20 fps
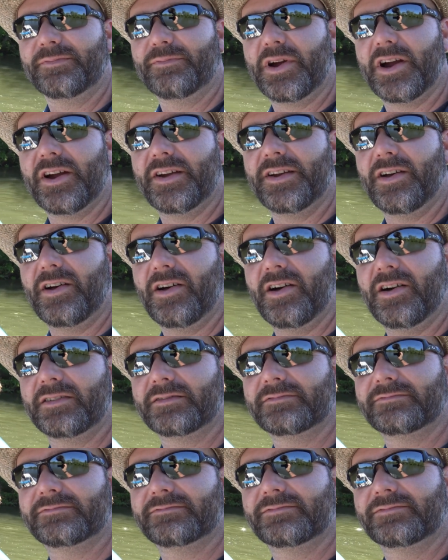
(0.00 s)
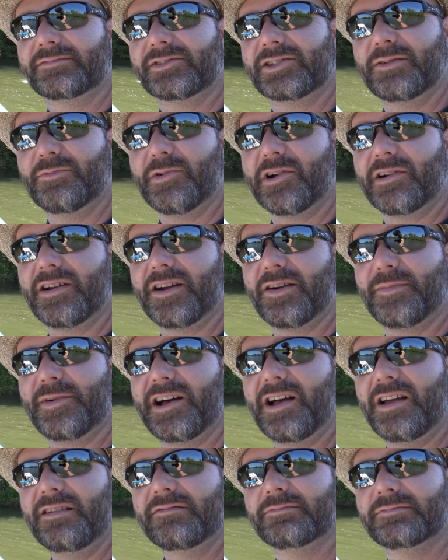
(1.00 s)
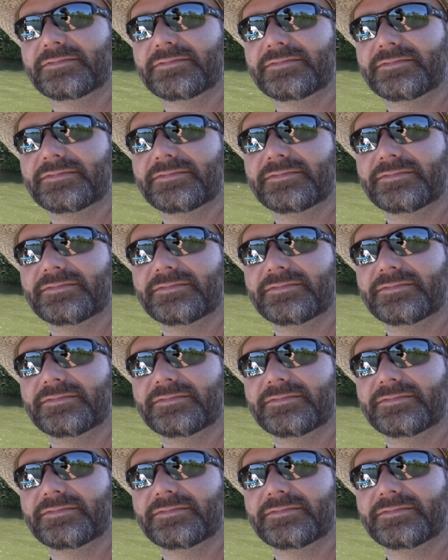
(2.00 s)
prairie dog somewhere nearby? Might be a